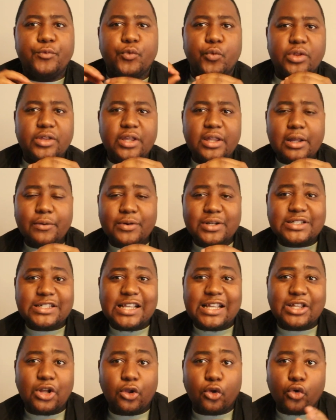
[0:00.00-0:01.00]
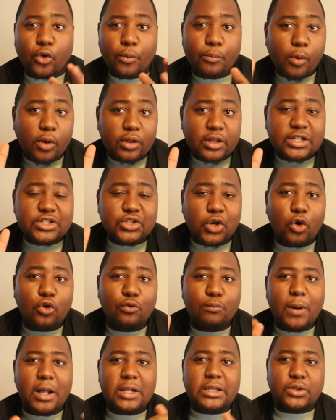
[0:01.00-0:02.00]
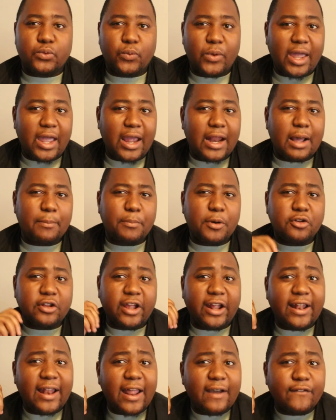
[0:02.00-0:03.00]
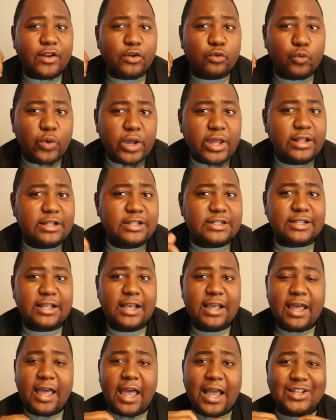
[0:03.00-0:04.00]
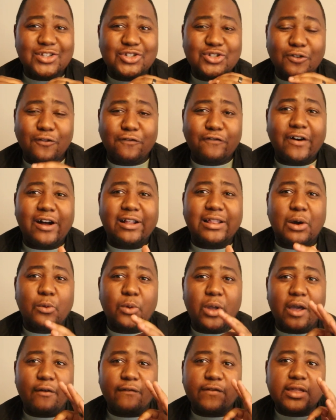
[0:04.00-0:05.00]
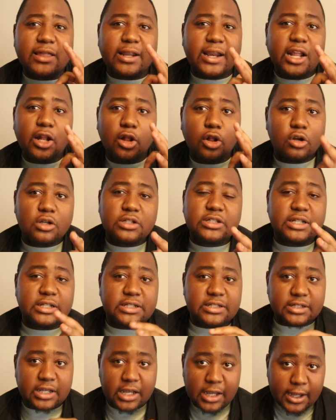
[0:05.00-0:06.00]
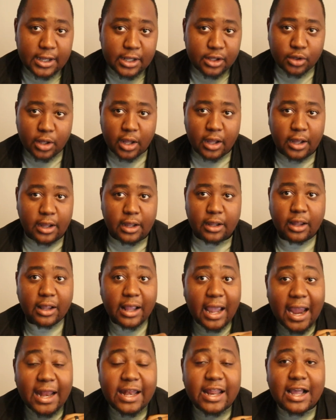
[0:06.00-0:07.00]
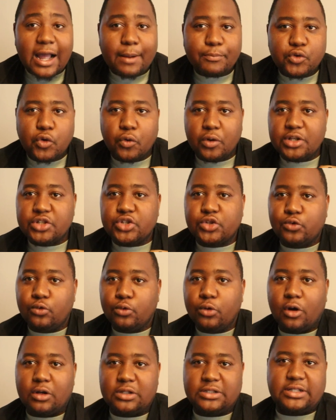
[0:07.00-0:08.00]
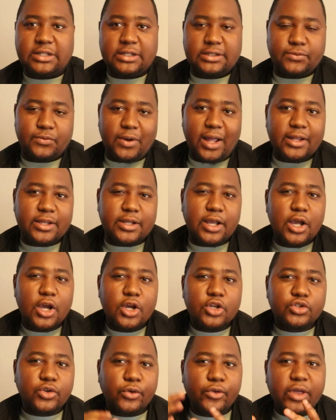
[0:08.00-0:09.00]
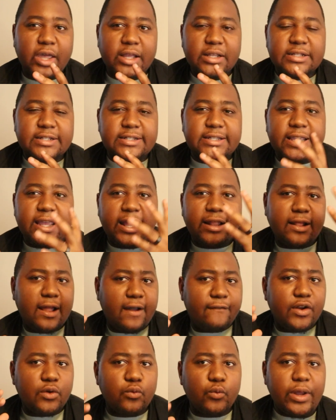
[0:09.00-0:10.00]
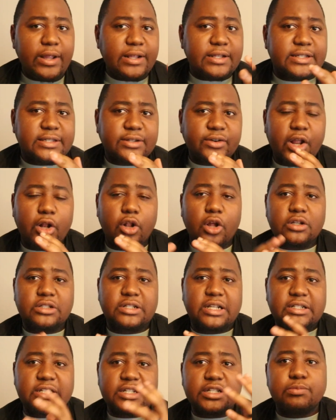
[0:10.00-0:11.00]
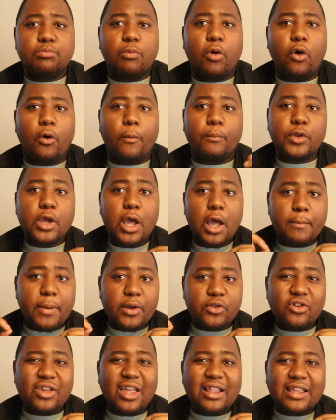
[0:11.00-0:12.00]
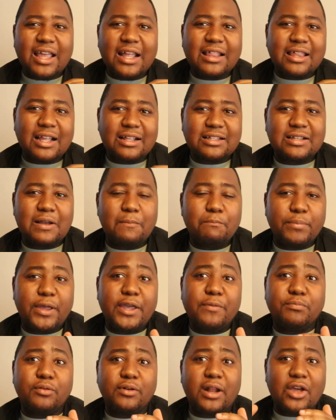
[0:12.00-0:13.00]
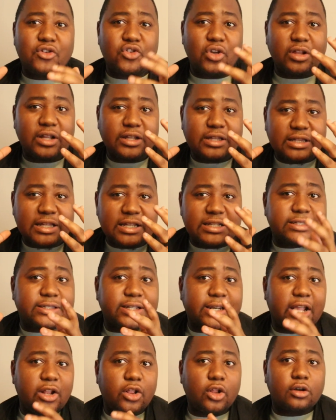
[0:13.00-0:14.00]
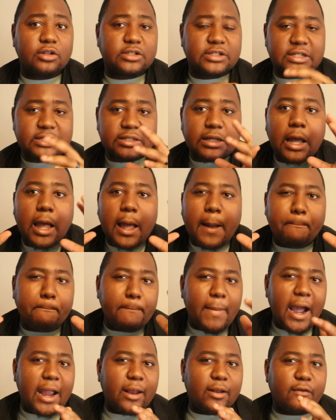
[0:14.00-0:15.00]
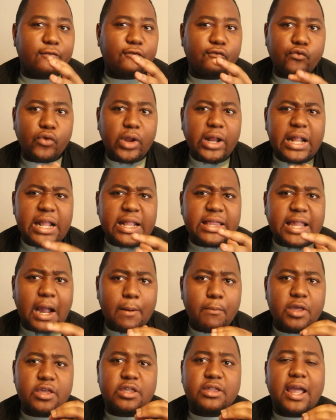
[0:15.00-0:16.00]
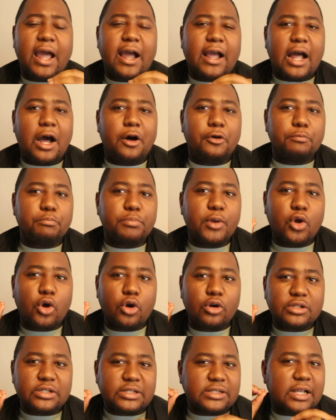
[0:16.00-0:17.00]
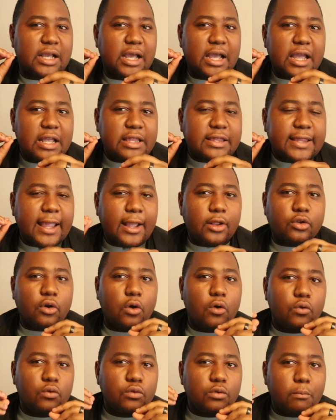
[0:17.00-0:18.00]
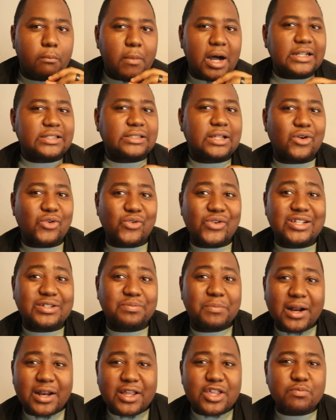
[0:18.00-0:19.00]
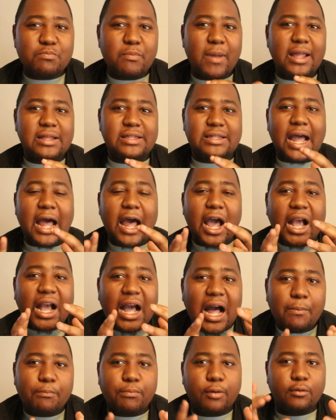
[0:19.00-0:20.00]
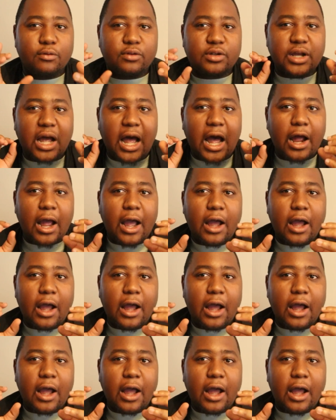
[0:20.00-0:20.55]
within our signal group, this whole month we had about 11 wins, and so far now we have 3 losses, adding up to these 2 losses, right? So you can see 11 wins, 3 losses is more, but you can get that some people actually, these 3 losses might have really damaged their account because they don't master risk management coupled